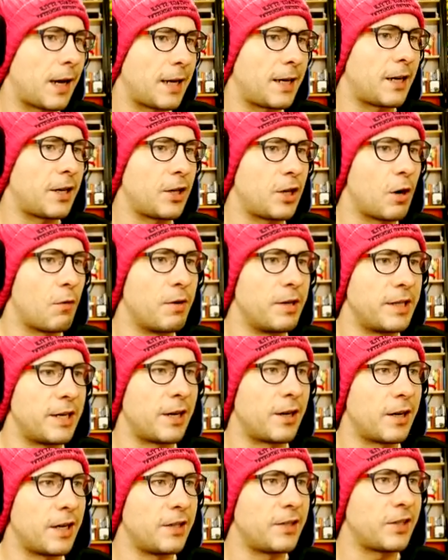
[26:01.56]
I gotta go into
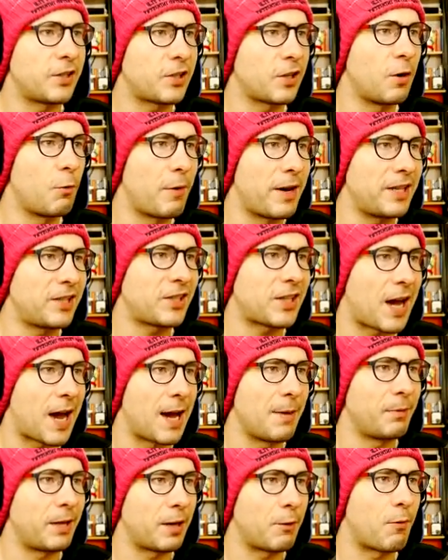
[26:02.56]
here. Is this gonna waste
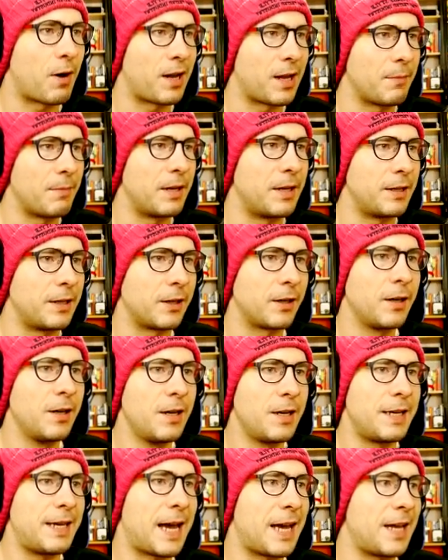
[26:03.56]
time, like, while I'm in here?
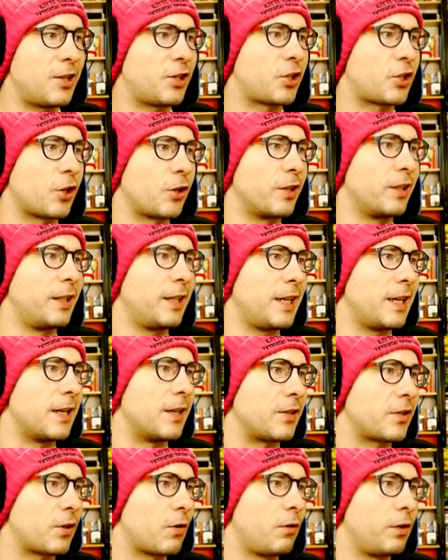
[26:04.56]
Yeah, it certainly
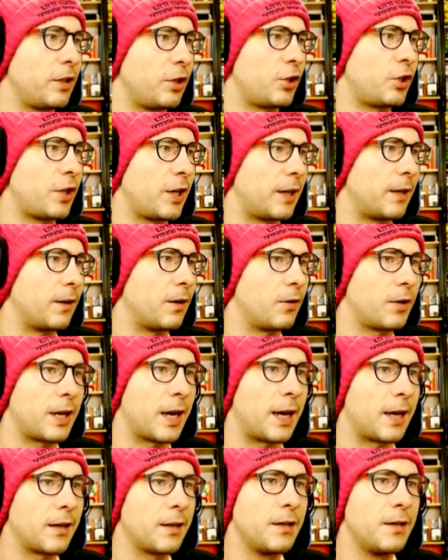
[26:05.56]
is. Holy shit.
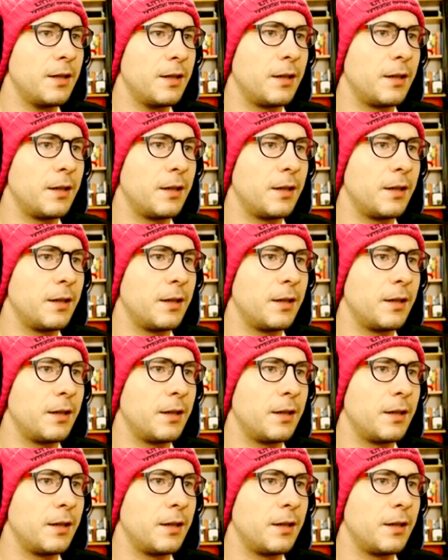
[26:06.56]
Okay.